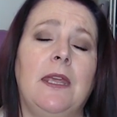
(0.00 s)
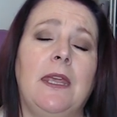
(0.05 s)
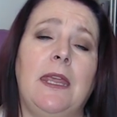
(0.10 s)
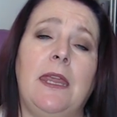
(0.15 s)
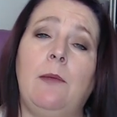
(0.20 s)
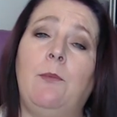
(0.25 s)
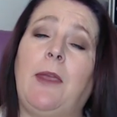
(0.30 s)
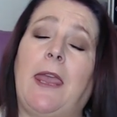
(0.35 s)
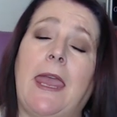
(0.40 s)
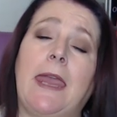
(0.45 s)

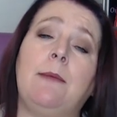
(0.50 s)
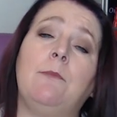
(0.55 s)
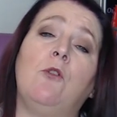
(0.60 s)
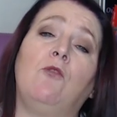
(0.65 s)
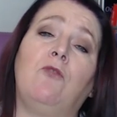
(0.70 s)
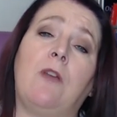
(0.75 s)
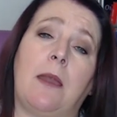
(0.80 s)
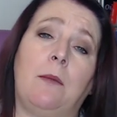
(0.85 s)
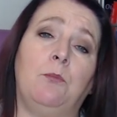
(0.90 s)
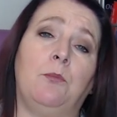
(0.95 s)
He became a
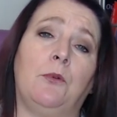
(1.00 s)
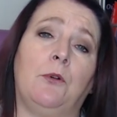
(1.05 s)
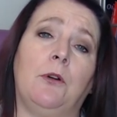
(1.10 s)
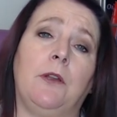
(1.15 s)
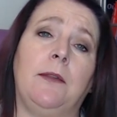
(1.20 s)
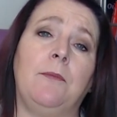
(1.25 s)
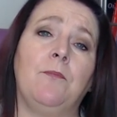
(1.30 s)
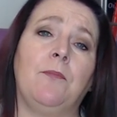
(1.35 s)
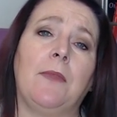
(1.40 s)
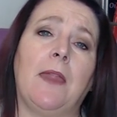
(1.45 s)
rent
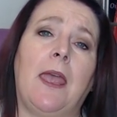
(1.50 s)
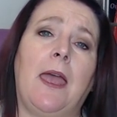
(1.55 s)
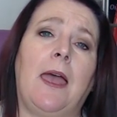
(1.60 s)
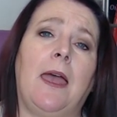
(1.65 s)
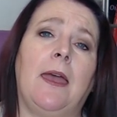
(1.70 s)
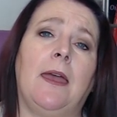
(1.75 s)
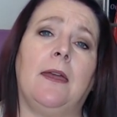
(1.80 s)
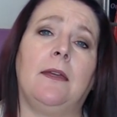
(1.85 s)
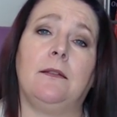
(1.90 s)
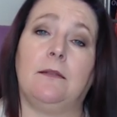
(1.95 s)
boy,
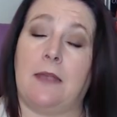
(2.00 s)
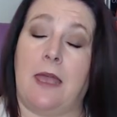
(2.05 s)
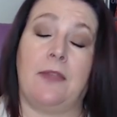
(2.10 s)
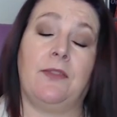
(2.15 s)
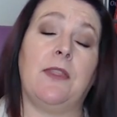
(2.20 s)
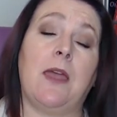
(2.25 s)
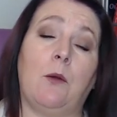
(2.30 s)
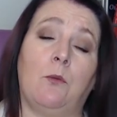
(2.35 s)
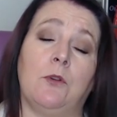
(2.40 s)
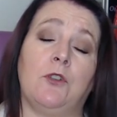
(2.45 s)

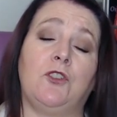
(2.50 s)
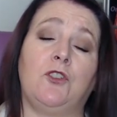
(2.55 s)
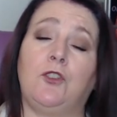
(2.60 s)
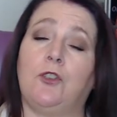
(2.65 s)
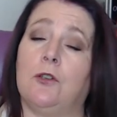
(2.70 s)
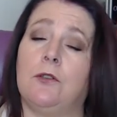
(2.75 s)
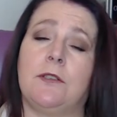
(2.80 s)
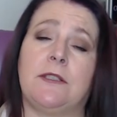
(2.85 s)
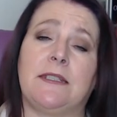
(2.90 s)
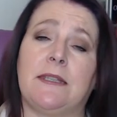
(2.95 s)
and that was
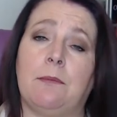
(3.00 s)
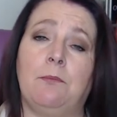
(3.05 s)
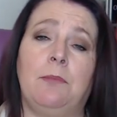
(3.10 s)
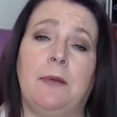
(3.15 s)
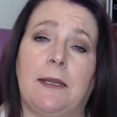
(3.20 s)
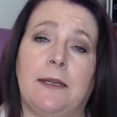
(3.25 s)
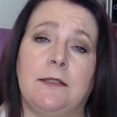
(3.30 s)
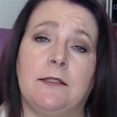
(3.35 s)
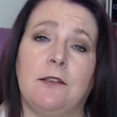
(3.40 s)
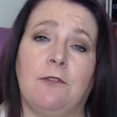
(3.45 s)
just
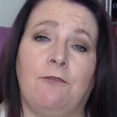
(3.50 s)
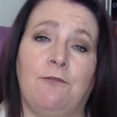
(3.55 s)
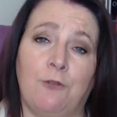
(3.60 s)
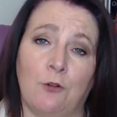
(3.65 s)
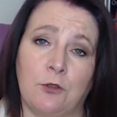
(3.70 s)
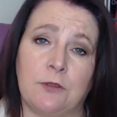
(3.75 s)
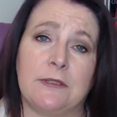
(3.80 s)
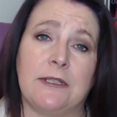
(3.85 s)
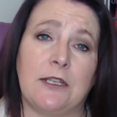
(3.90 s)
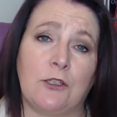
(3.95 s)
simply to
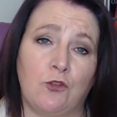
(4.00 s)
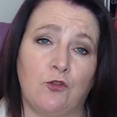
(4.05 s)
fund his